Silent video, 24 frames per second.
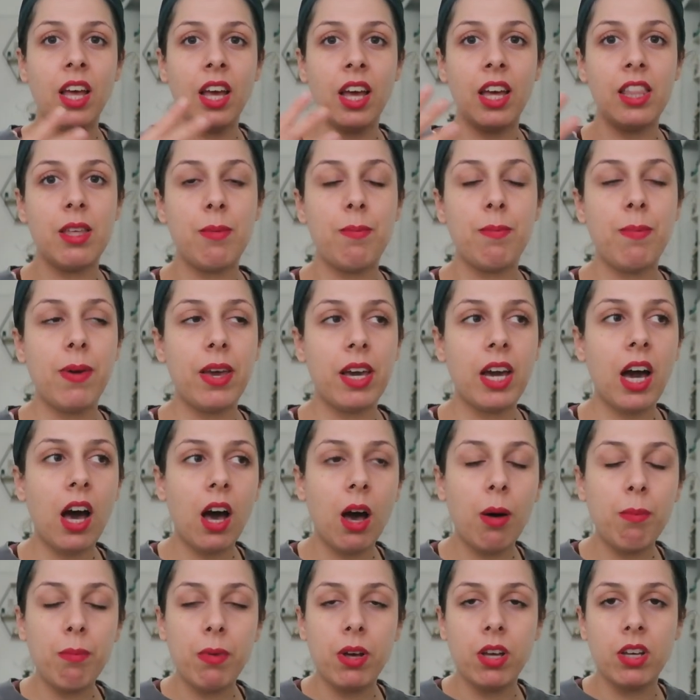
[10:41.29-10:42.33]
and they
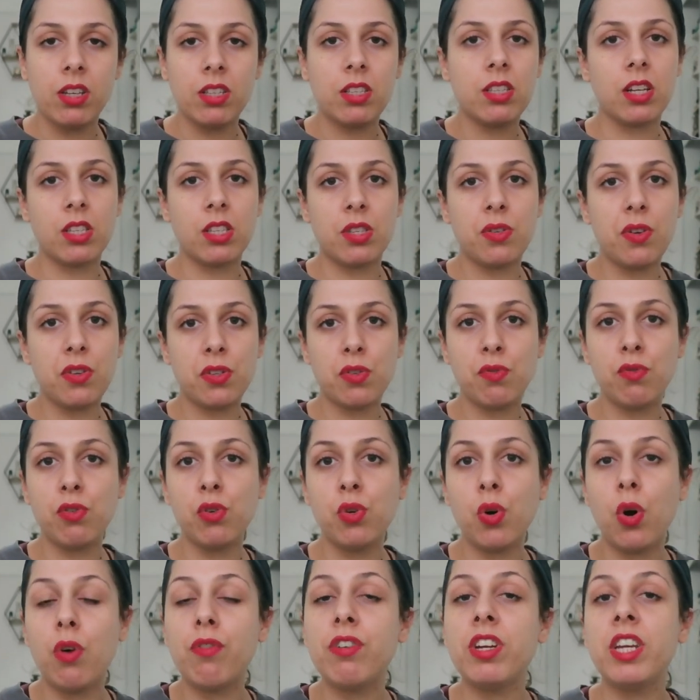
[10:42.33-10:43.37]
become
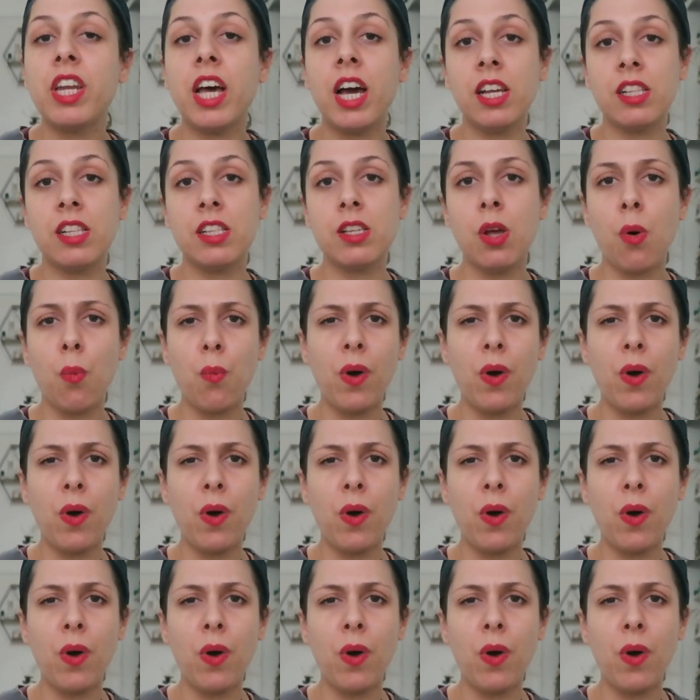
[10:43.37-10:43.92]
successful overnight